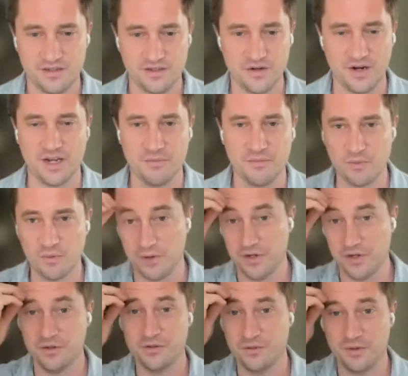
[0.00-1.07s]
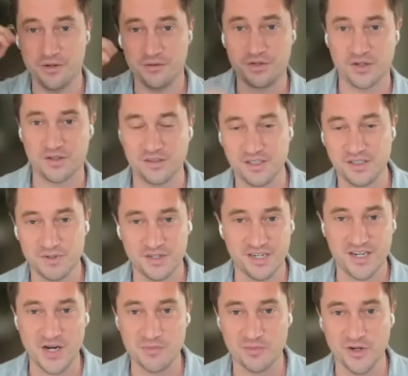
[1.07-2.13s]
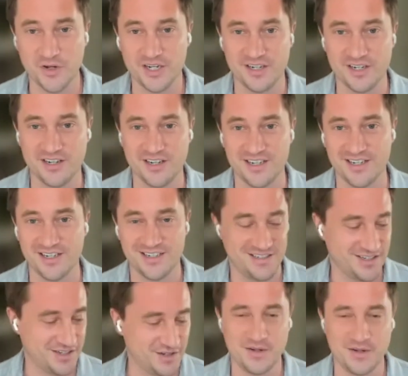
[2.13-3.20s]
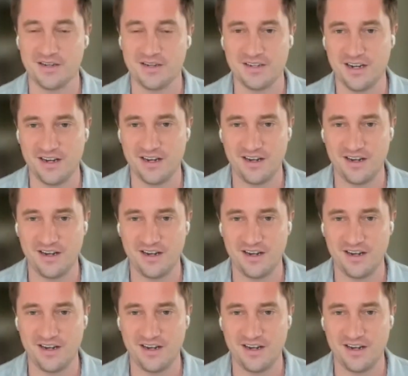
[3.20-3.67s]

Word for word: you know, I, I, remember when you when you took the leap into Cambrian, uh, you know, and I,